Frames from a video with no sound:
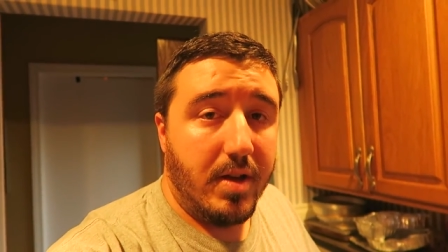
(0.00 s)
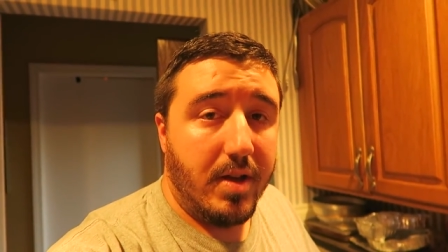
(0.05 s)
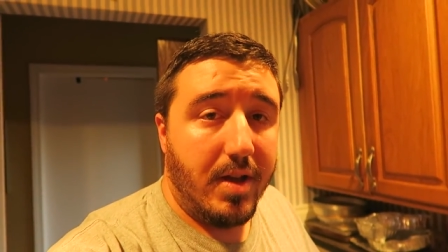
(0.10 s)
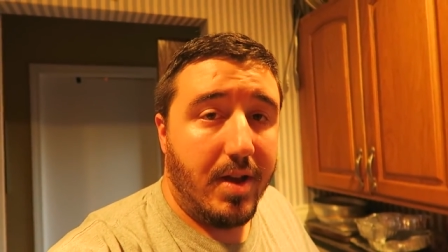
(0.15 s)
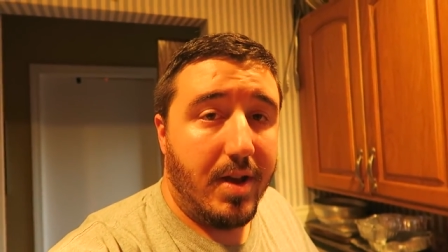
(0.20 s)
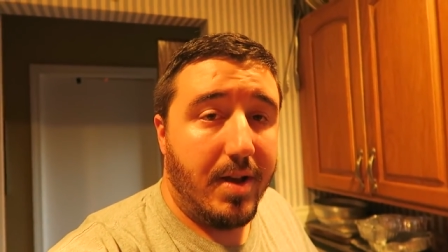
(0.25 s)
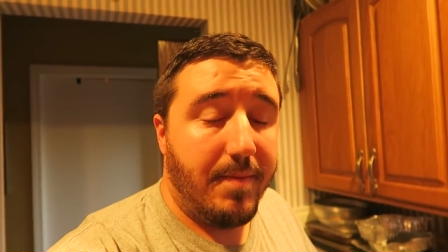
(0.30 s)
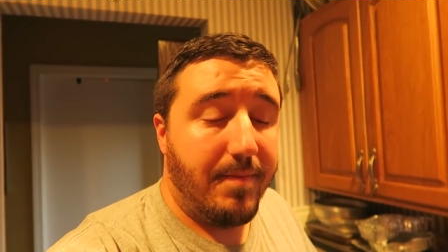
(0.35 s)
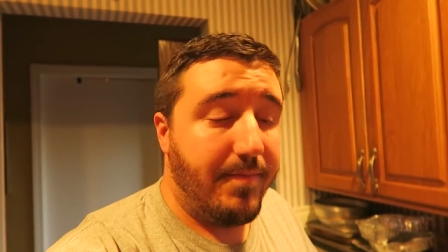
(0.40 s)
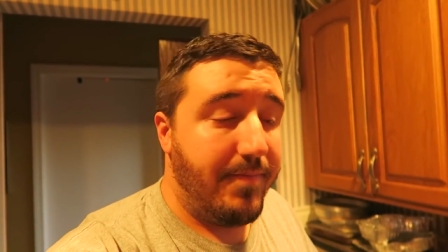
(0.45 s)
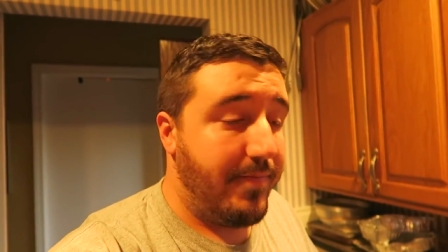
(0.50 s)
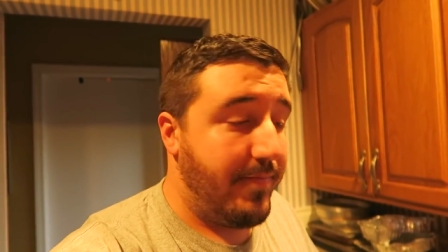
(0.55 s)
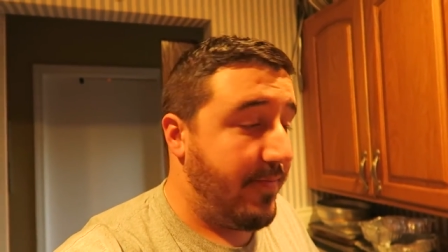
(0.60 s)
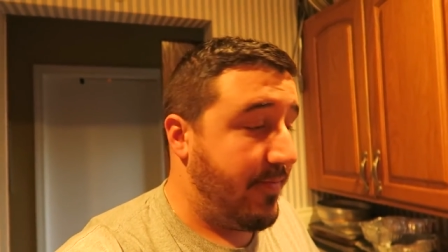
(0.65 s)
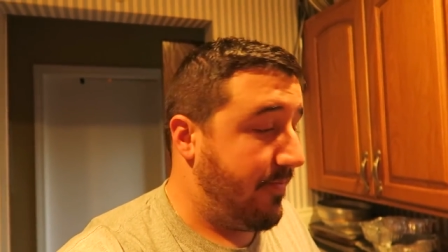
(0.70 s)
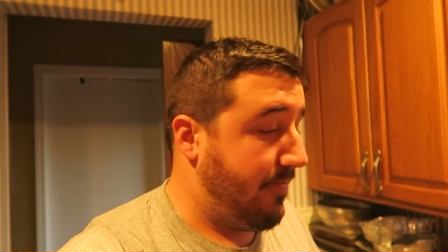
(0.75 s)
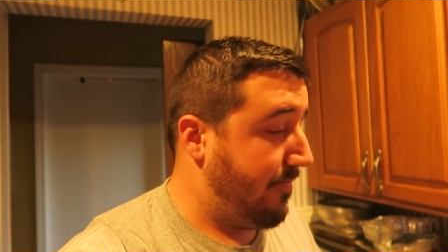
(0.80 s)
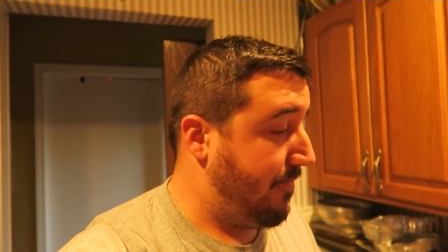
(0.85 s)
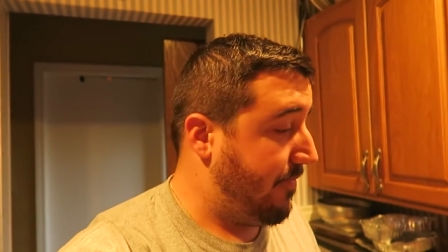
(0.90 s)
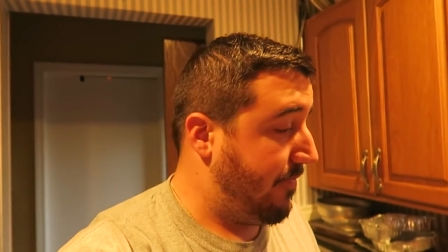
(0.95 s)
Um,
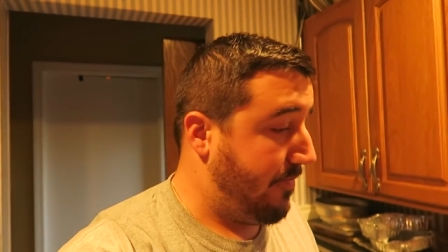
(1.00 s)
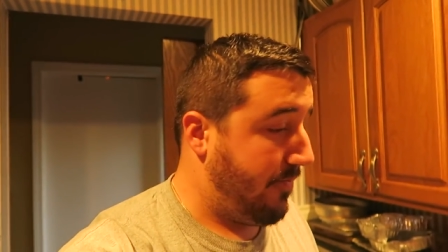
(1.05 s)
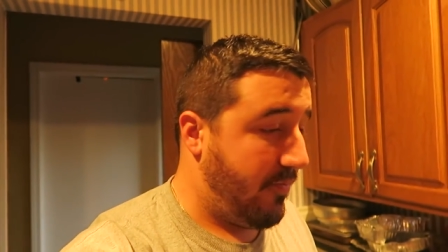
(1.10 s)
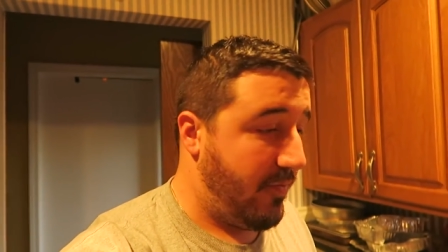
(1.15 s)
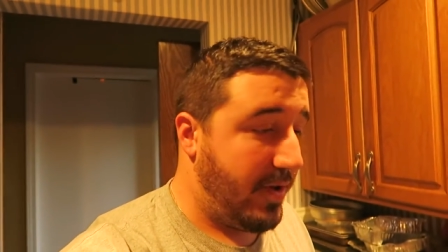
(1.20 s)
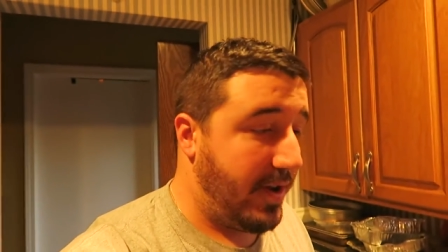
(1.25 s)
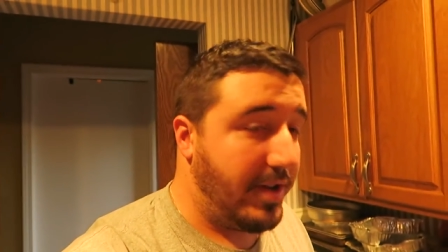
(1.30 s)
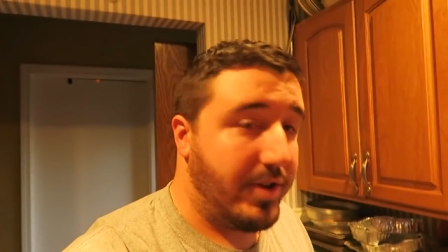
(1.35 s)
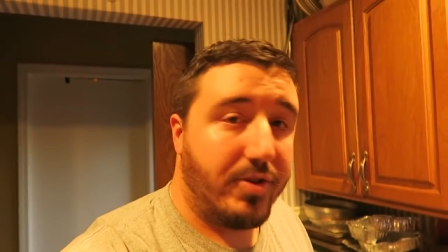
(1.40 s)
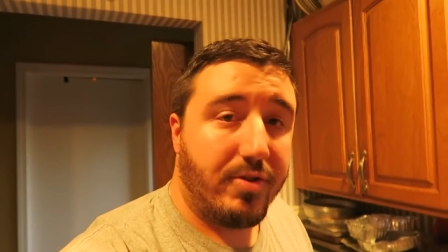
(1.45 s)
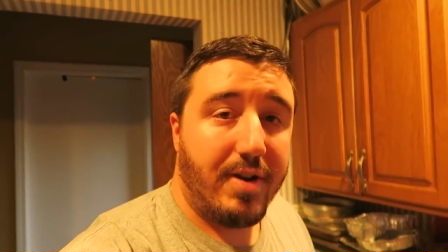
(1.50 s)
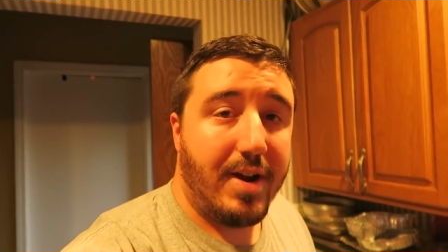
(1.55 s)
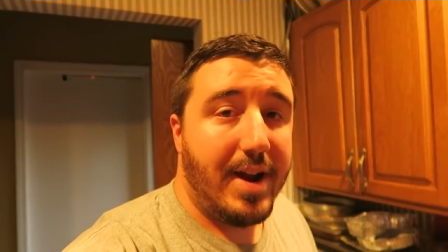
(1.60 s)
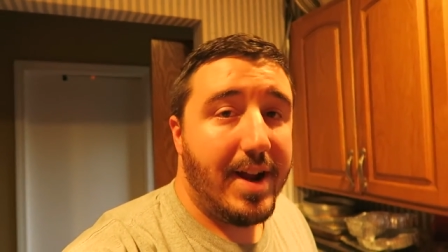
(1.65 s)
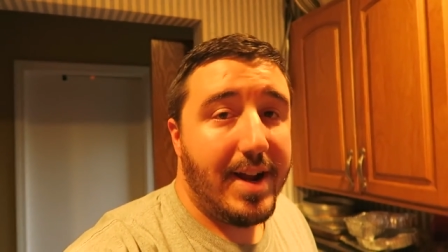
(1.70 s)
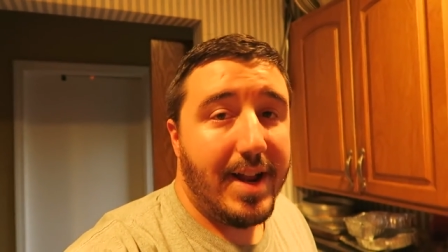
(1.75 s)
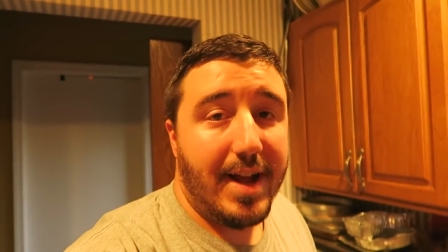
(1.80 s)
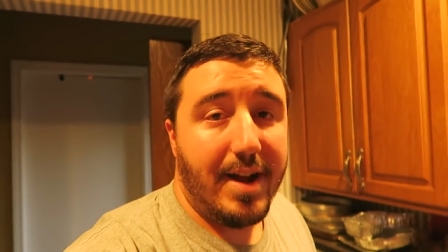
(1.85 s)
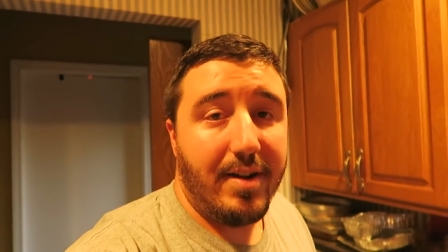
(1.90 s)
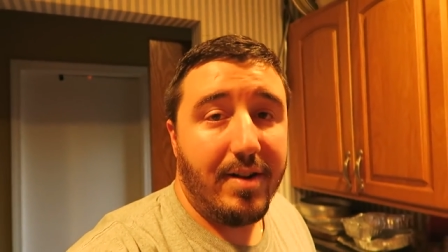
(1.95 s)
we could
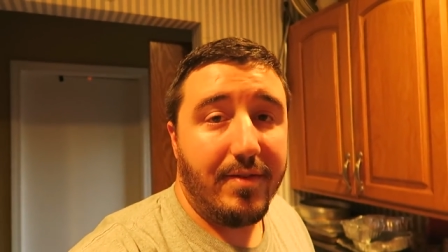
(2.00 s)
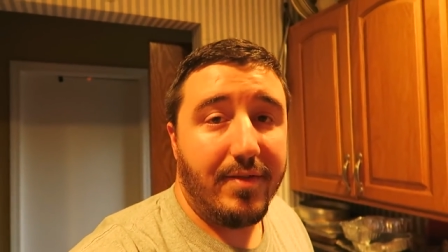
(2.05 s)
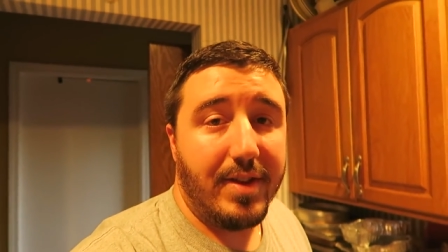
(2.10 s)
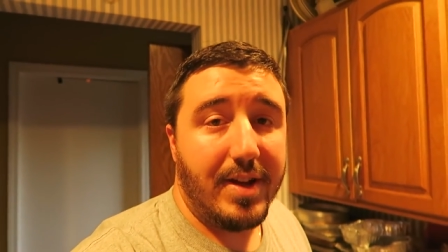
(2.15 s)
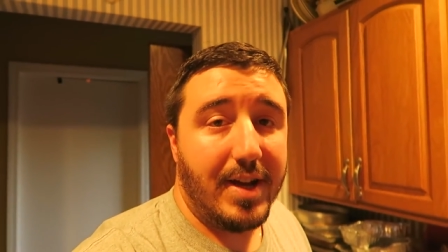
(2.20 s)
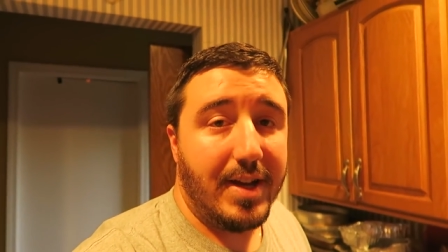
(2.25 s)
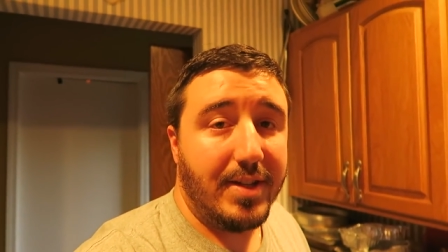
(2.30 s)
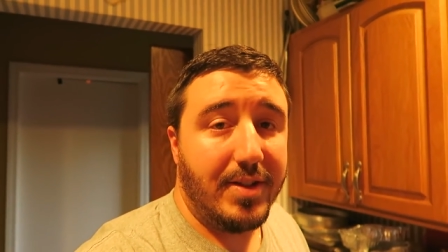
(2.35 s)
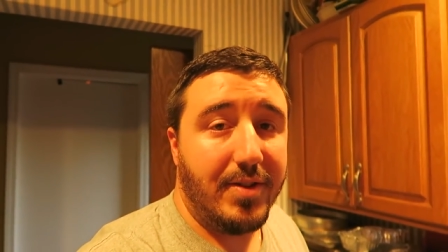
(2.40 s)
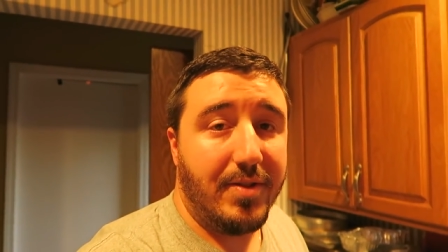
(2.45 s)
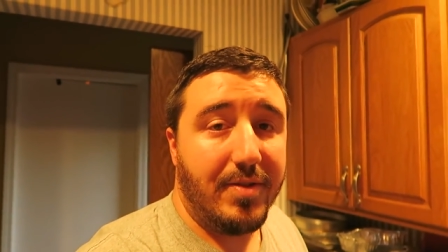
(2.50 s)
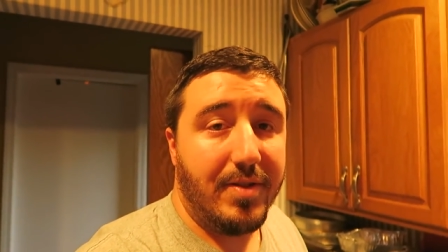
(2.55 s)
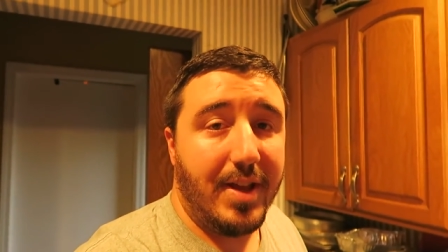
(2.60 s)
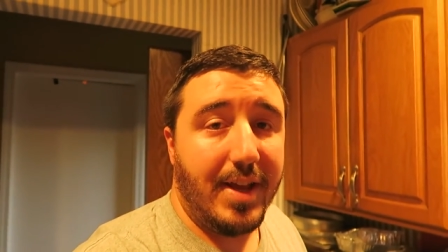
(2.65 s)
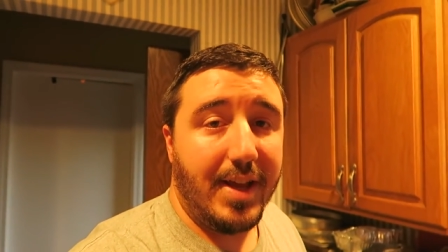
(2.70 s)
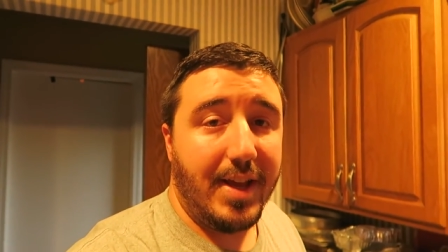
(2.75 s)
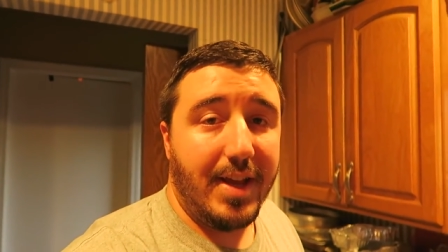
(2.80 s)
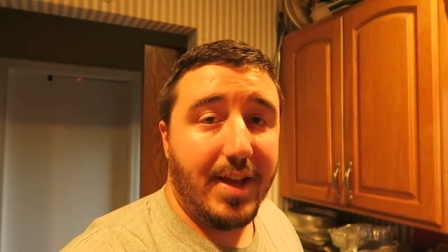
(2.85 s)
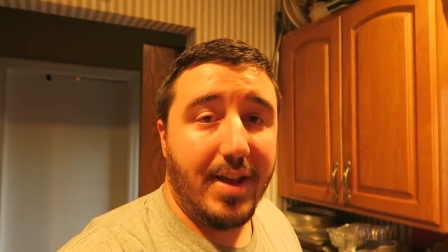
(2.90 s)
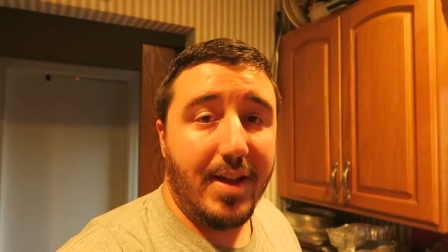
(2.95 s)
try it out. If you guys don't
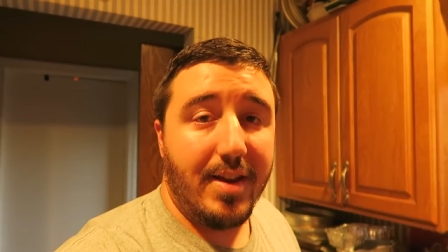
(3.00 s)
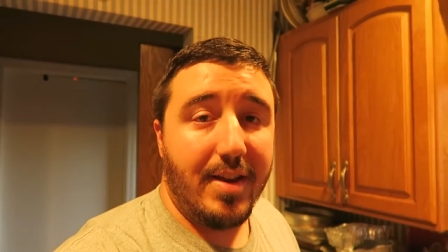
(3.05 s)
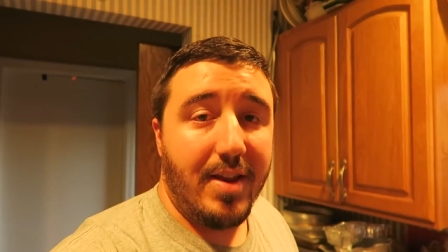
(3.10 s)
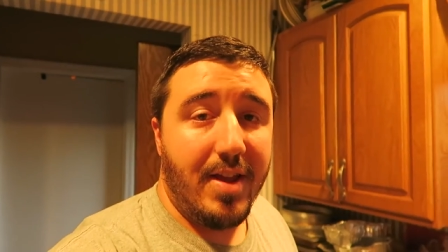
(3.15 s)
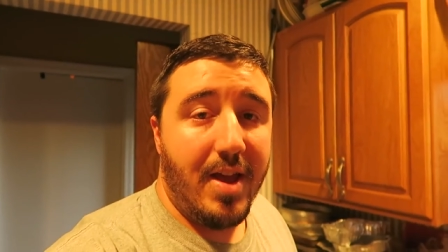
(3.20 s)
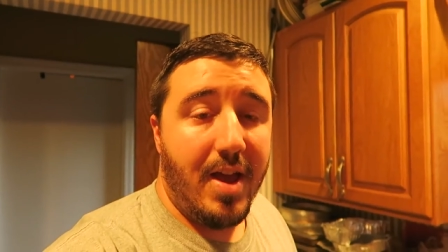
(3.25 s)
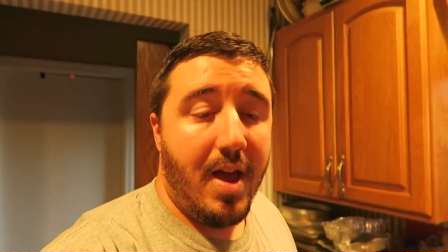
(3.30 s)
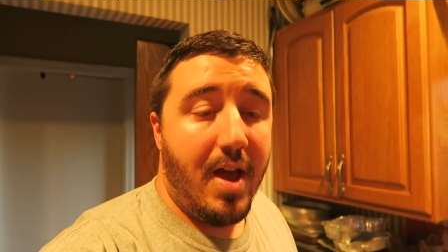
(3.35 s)
like it,